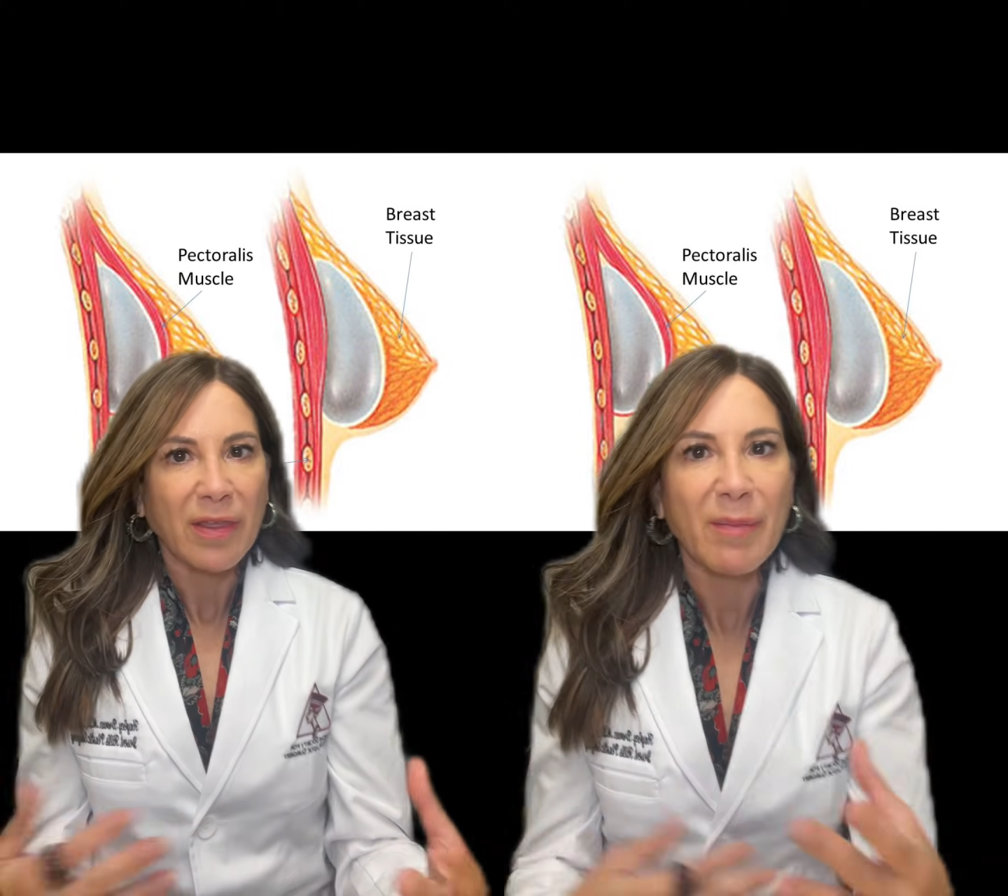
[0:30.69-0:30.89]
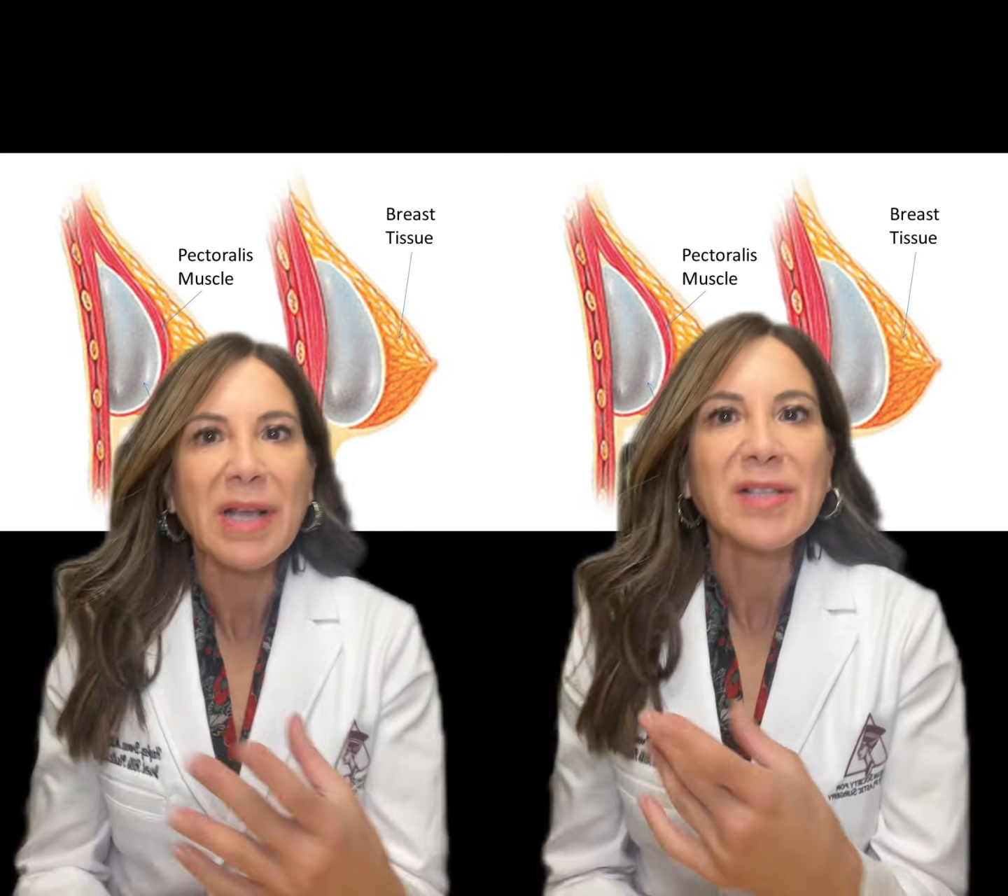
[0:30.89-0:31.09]

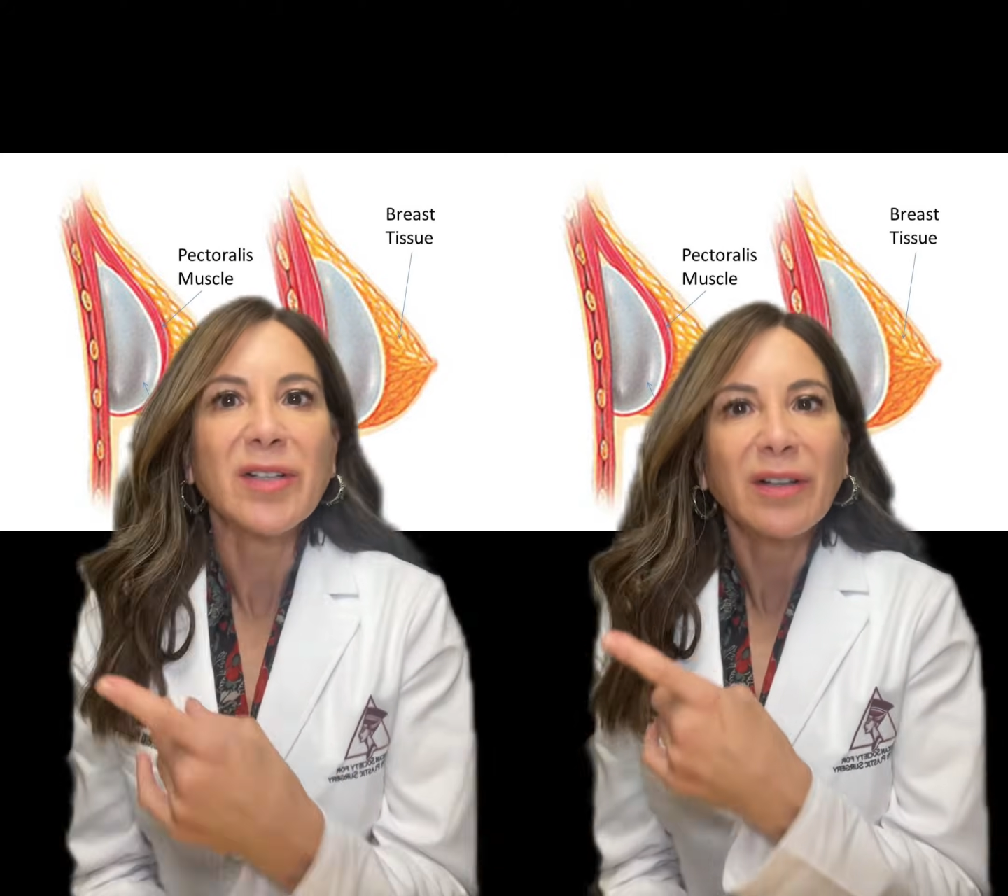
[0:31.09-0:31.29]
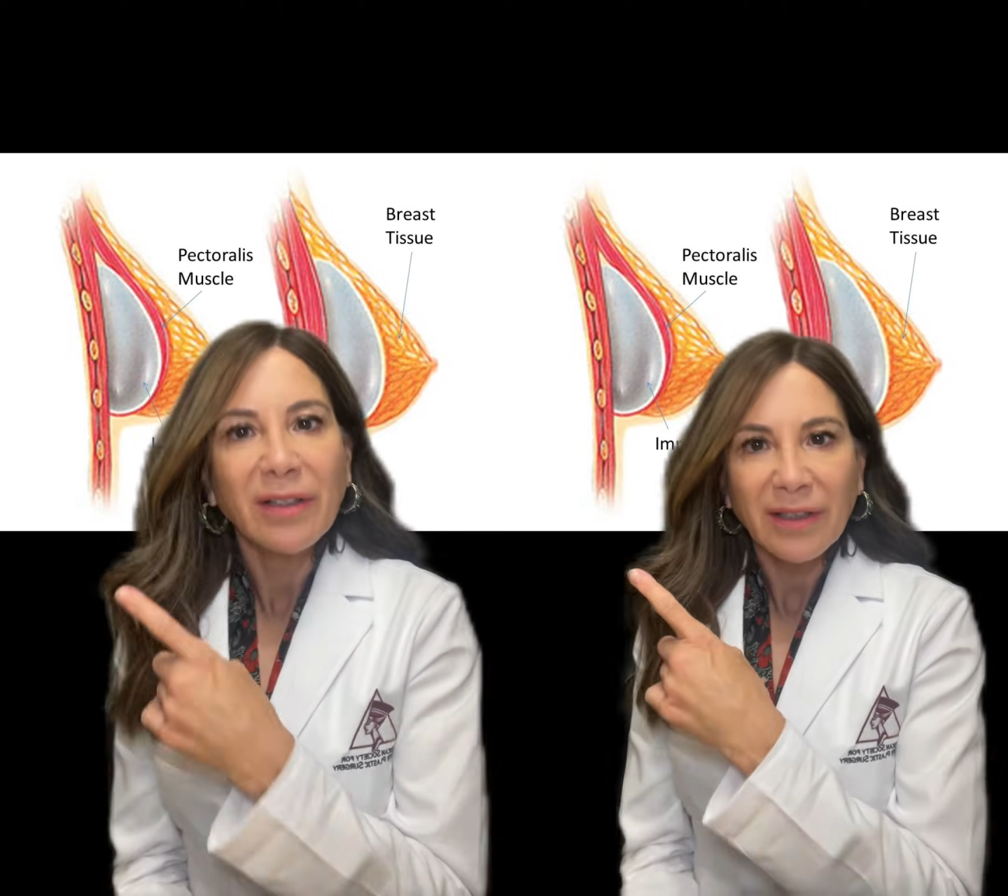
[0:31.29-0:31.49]
the
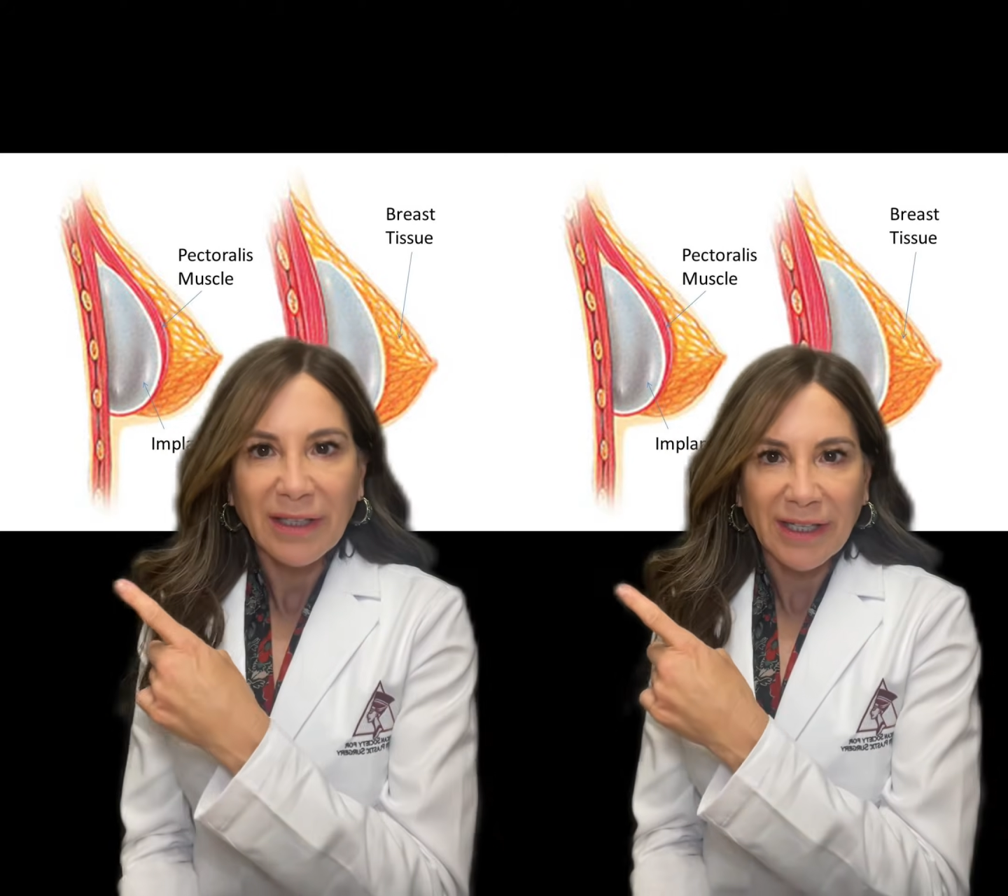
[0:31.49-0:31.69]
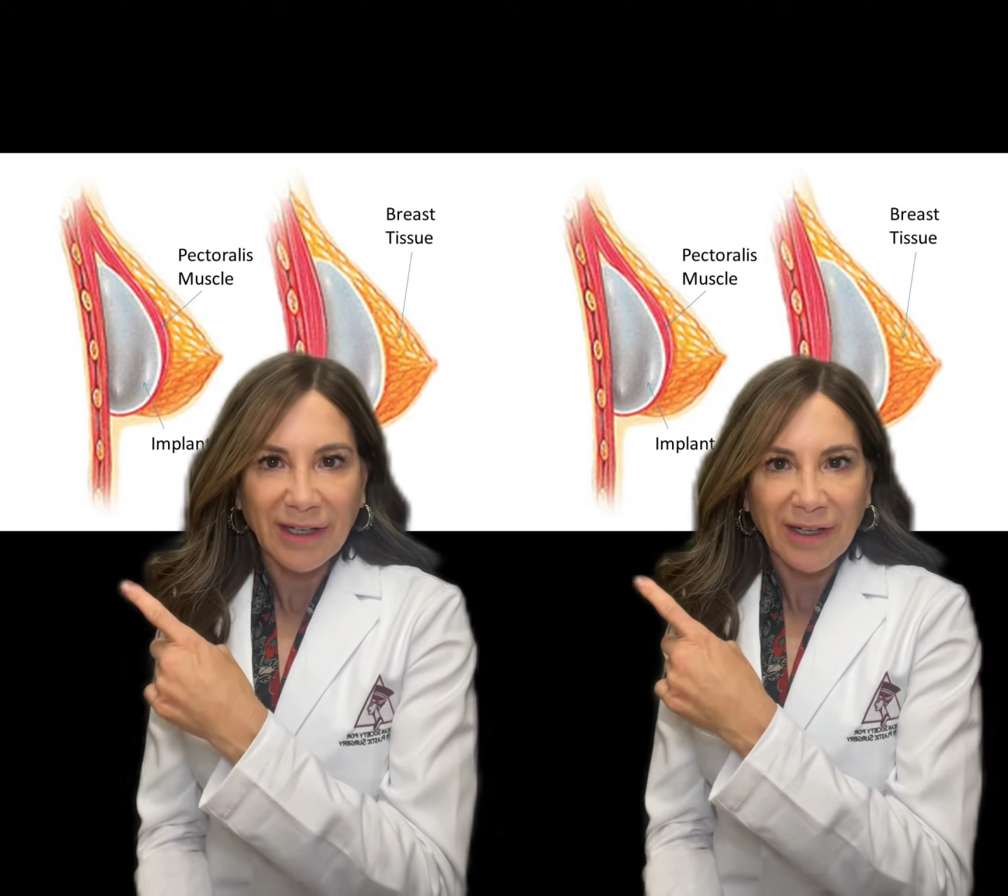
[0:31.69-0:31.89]
muscle
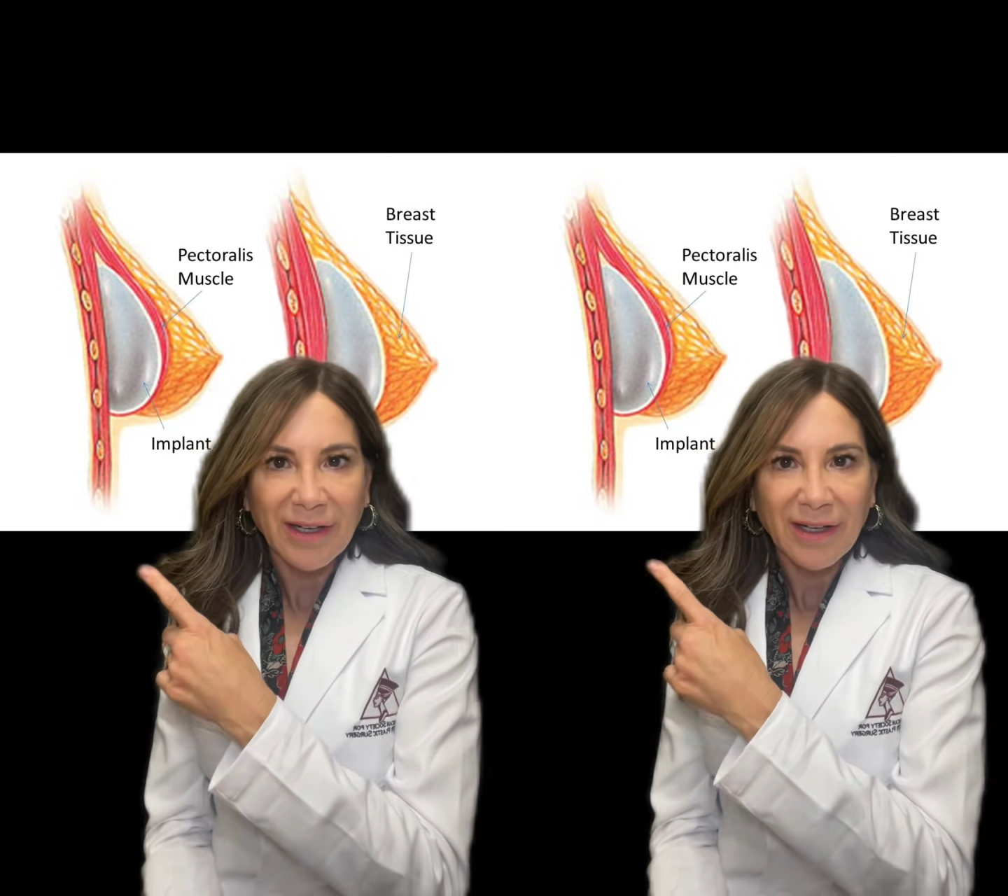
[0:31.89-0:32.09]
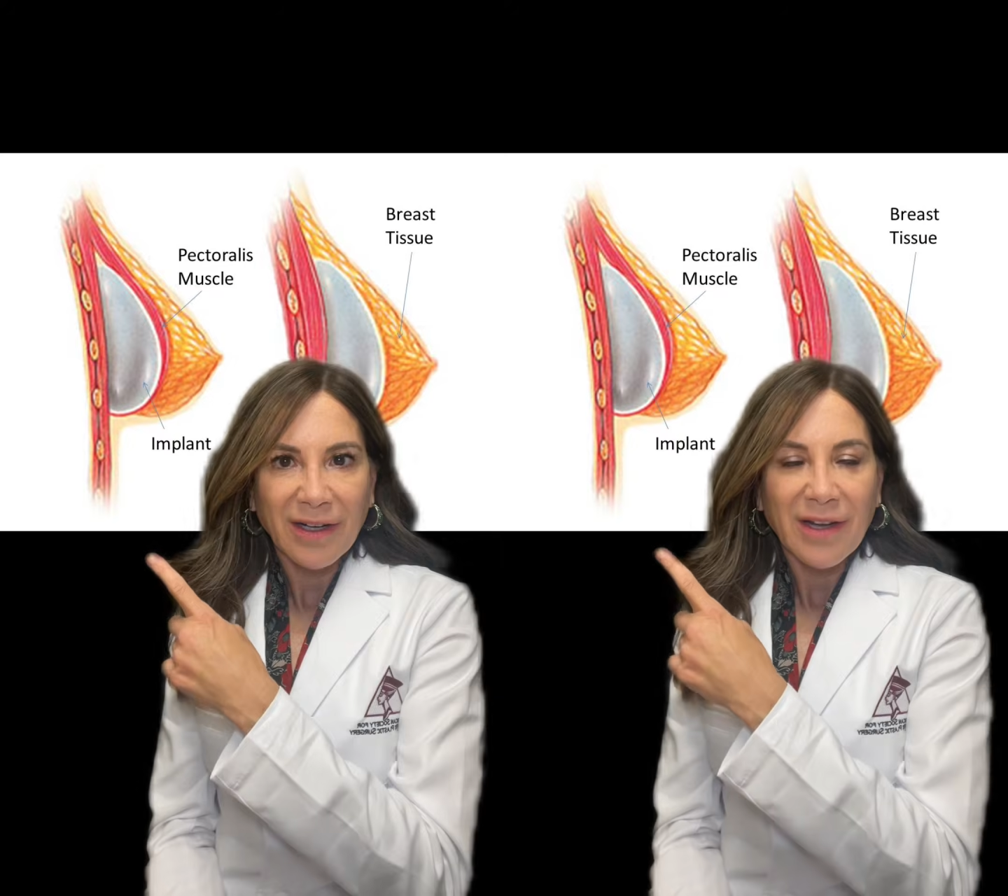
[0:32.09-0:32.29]

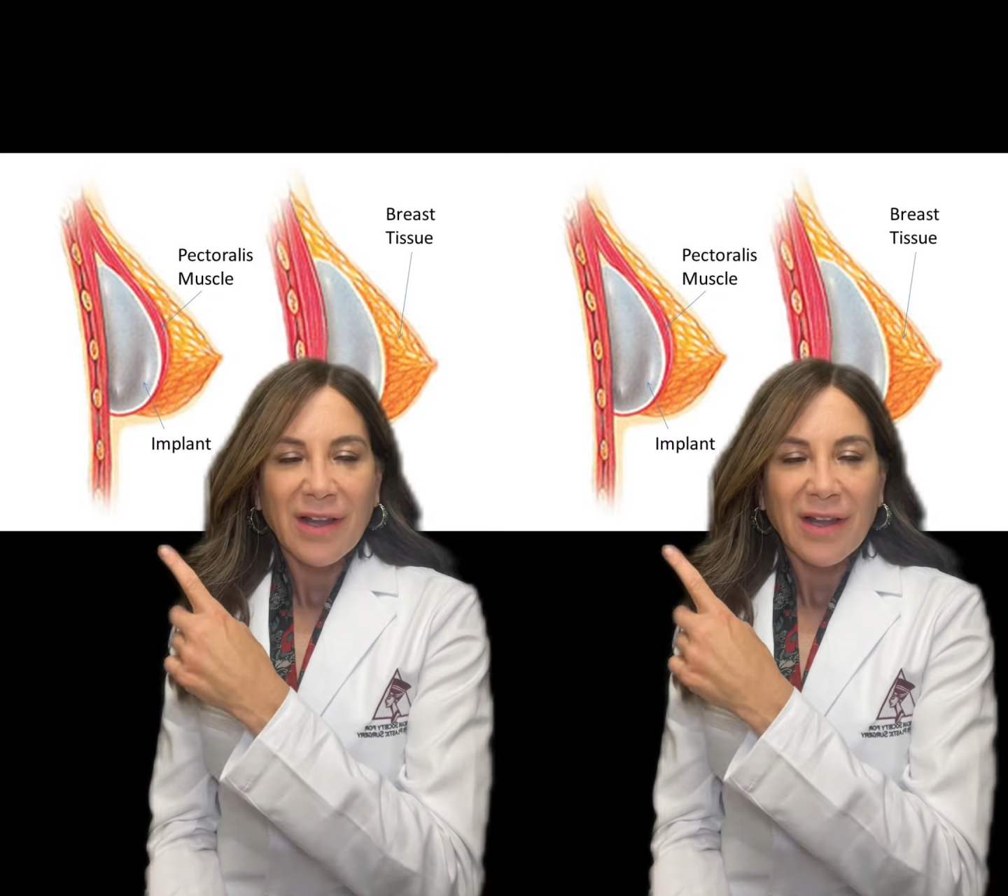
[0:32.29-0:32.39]
here